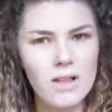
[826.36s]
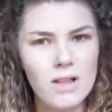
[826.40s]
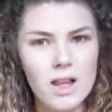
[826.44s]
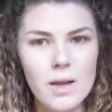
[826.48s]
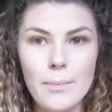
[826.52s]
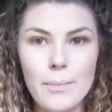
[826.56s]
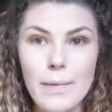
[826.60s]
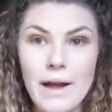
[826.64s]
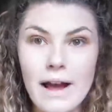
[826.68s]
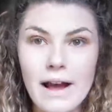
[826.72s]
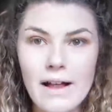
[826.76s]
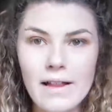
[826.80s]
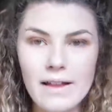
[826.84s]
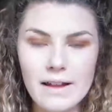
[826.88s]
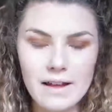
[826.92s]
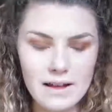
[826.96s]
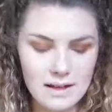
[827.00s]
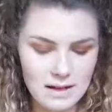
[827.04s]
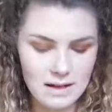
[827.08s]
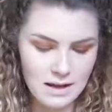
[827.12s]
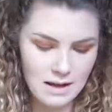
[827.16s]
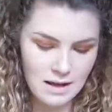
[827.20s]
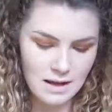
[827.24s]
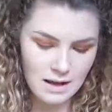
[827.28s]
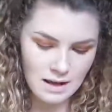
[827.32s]
palette
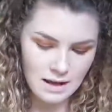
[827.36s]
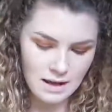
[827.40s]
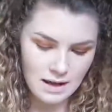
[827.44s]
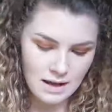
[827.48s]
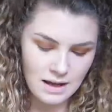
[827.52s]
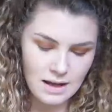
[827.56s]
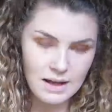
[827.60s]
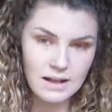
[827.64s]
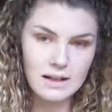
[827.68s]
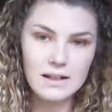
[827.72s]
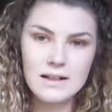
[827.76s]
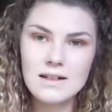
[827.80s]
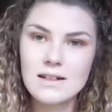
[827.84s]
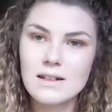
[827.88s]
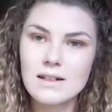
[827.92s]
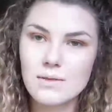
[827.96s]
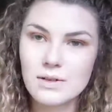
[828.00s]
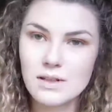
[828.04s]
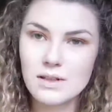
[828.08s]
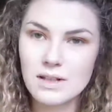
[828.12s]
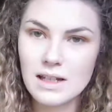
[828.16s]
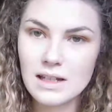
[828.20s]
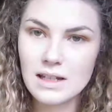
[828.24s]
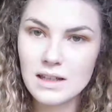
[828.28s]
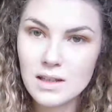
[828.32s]
because it
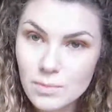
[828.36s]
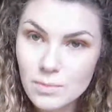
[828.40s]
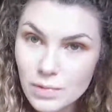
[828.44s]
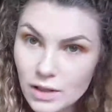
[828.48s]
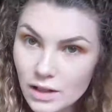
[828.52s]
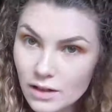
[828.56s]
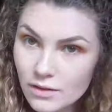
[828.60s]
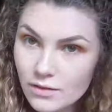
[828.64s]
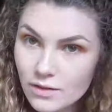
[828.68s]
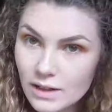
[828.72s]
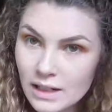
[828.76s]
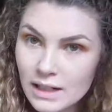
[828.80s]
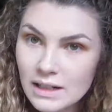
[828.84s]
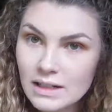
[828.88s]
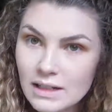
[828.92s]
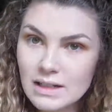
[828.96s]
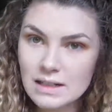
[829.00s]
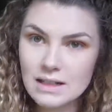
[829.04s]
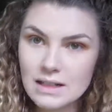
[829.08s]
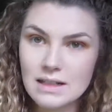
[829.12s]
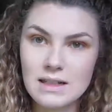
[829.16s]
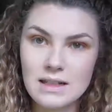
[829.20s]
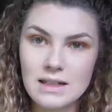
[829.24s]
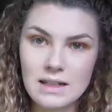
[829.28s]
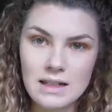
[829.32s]
was like the perfect
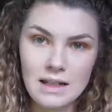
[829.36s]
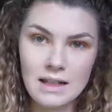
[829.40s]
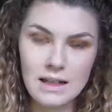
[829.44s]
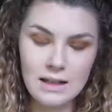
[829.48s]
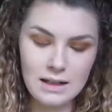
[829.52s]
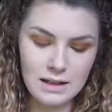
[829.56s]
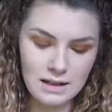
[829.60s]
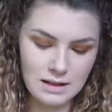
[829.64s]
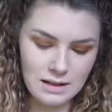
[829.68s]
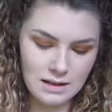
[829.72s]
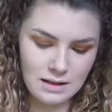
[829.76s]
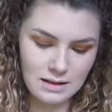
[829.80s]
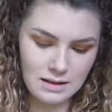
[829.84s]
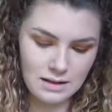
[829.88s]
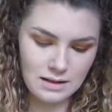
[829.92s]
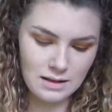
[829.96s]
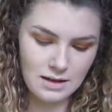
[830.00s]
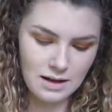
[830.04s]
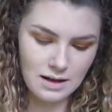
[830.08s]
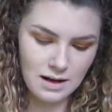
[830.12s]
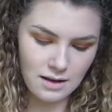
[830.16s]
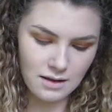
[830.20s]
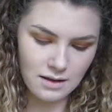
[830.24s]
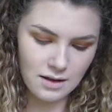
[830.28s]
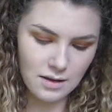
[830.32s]
skin
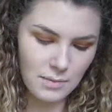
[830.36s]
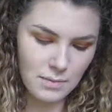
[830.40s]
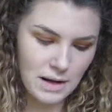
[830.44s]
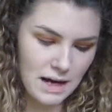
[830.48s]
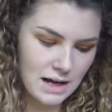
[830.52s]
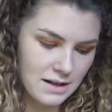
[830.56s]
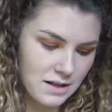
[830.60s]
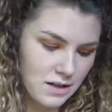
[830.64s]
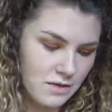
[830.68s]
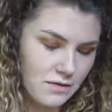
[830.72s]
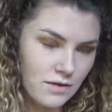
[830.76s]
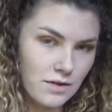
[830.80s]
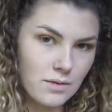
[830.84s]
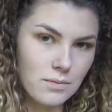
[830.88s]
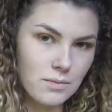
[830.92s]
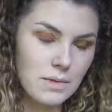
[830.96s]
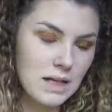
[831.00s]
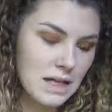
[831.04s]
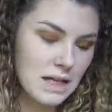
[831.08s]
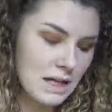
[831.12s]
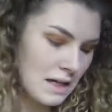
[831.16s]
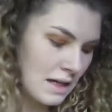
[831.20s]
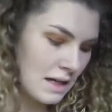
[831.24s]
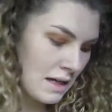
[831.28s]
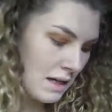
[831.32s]
color match for
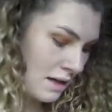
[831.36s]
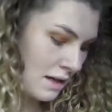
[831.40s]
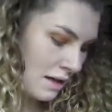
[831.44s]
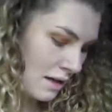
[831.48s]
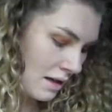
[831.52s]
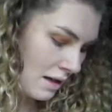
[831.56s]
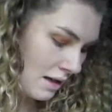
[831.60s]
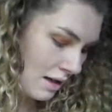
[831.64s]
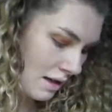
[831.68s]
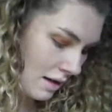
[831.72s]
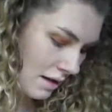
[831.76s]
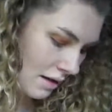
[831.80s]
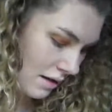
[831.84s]
me,